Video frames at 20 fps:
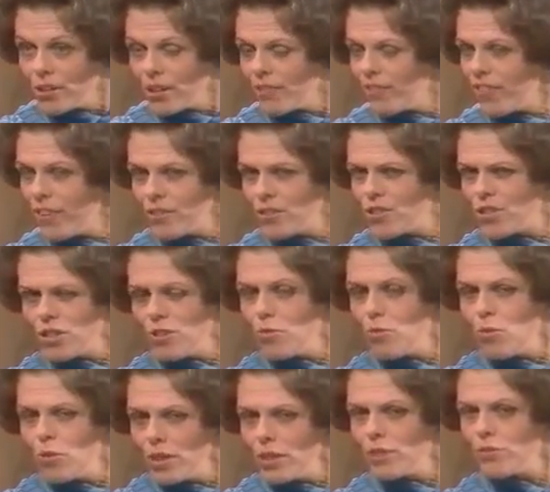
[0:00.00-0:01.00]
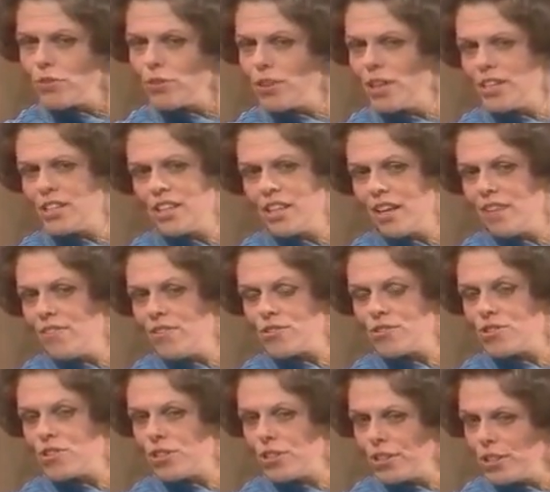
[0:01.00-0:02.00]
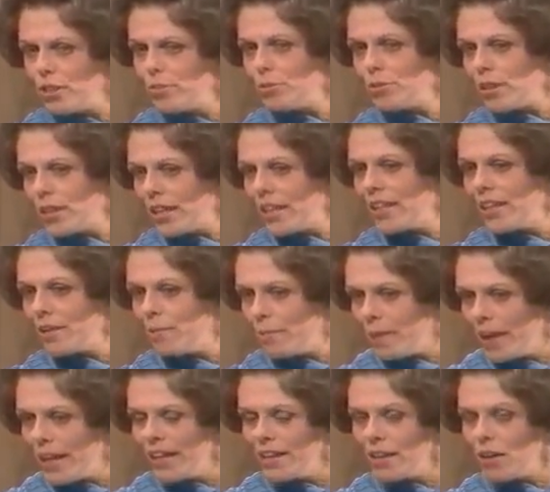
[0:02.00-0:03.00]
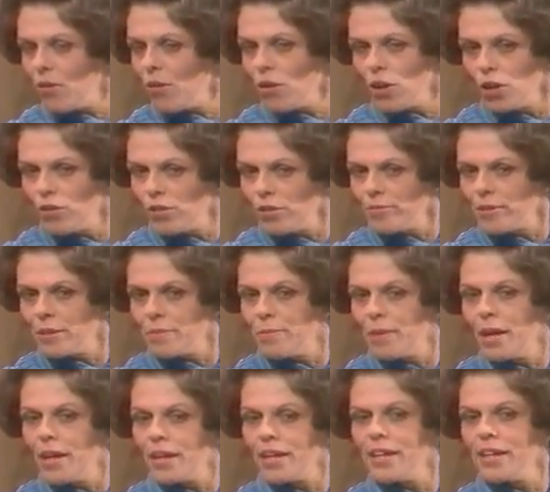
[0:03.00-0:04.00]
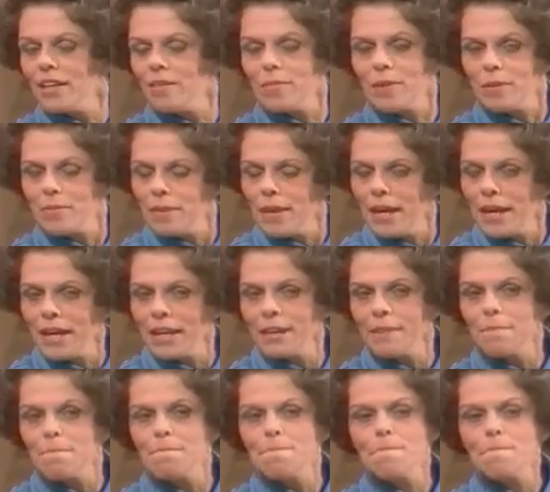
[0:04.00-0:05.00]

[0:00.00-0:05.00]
and it felt so wonderful not to have this terrible aching pain all over my body and my back.